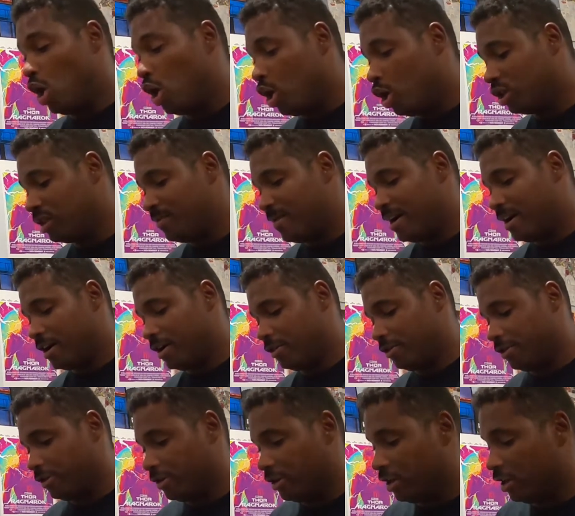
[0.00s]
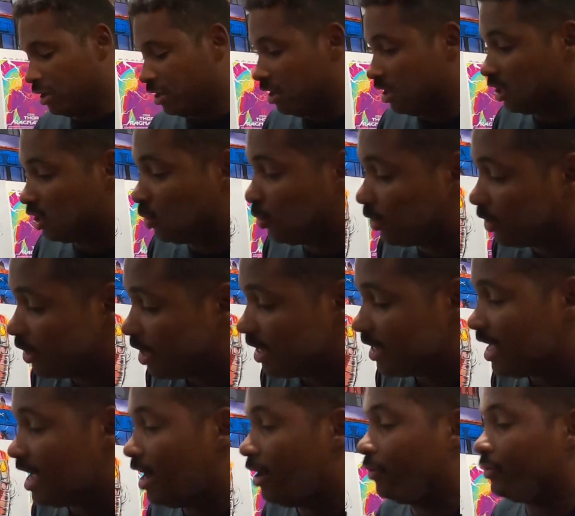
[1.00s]
all of my other uh, Twitter
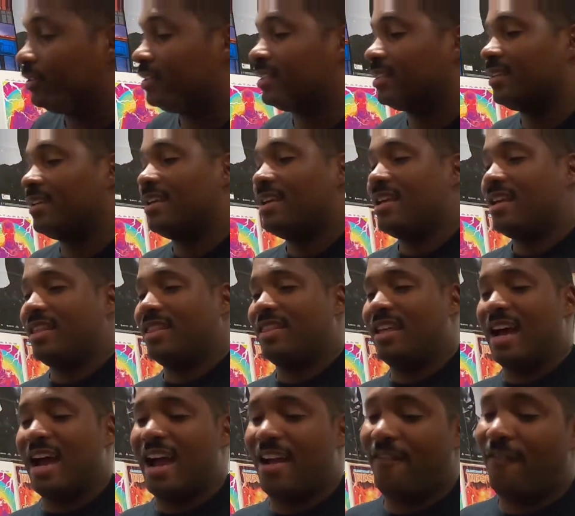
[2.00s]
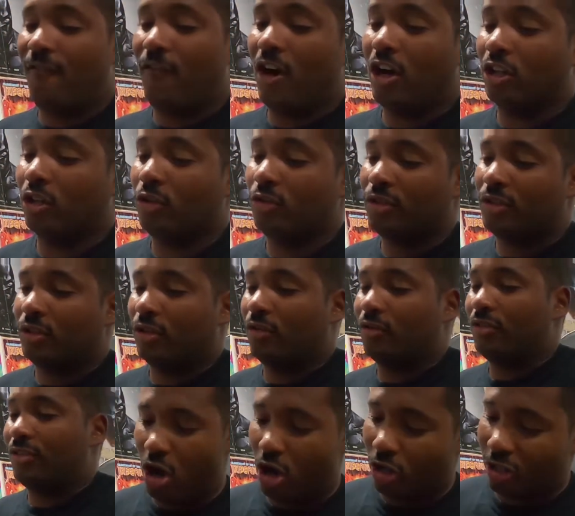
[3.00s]
accounts that I follow.
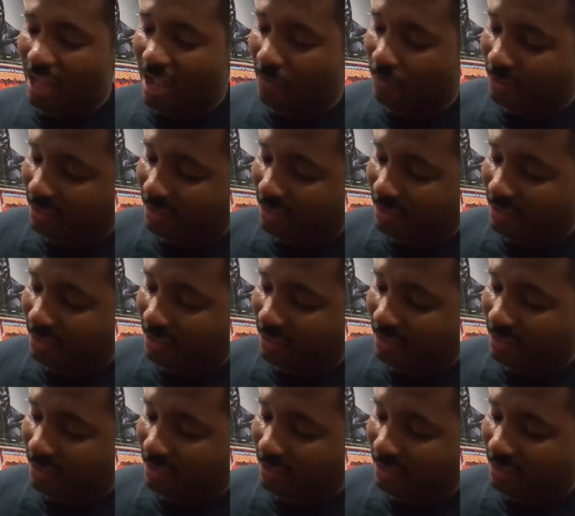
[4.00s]
So all I